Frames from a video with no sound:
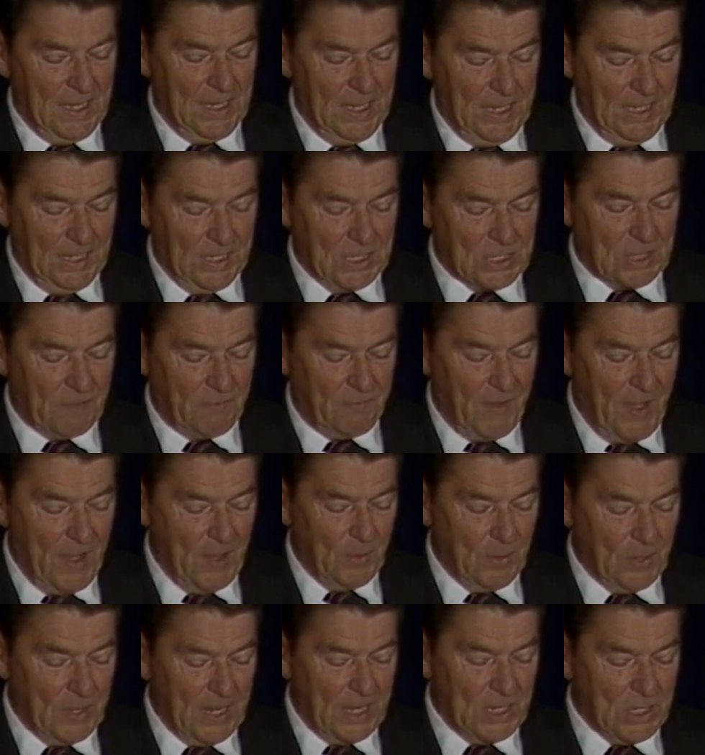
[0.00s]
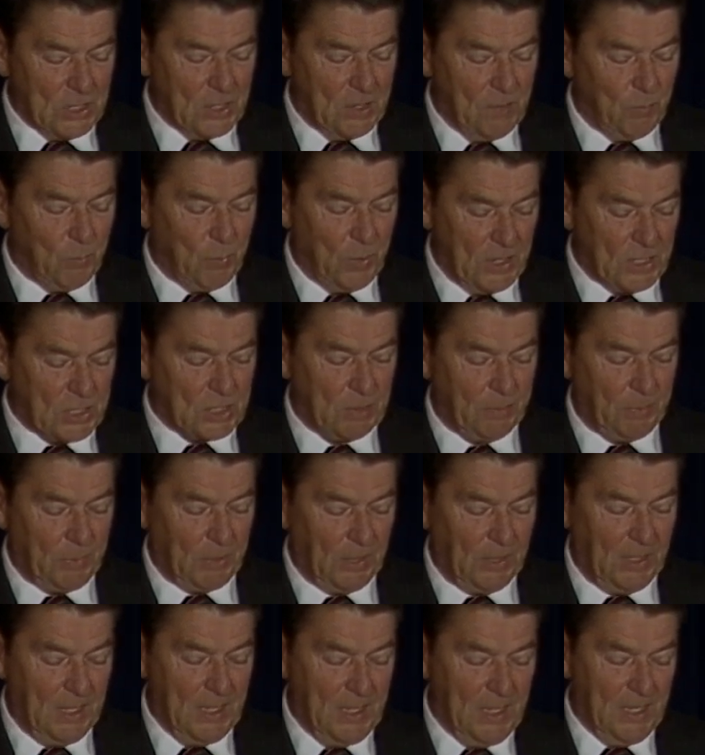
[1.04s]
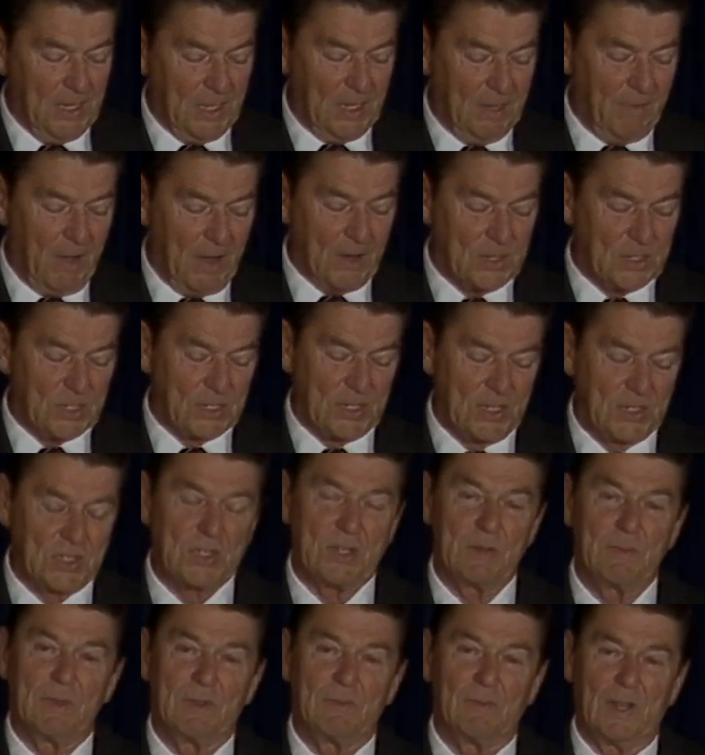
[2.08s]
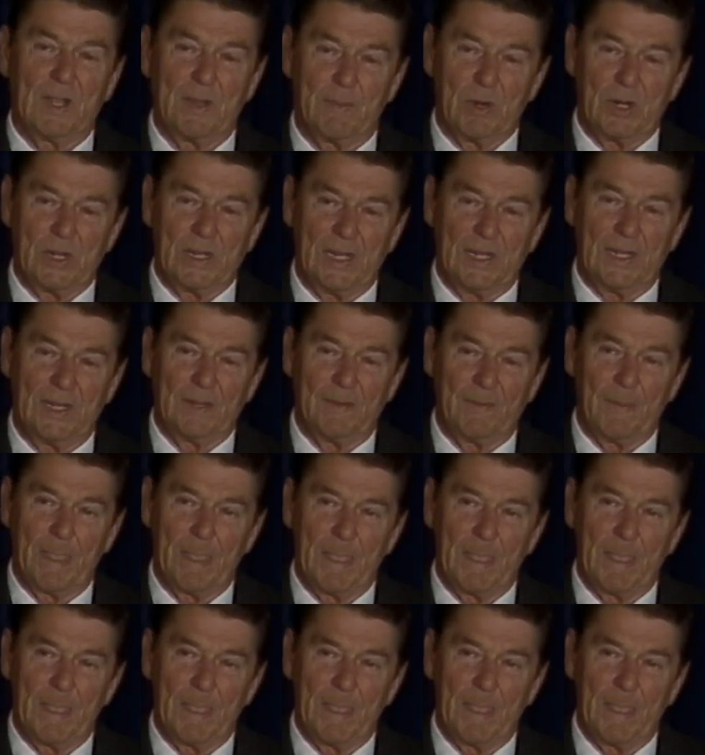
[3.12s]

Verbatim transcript: It is the foundation principle of our system of liberty.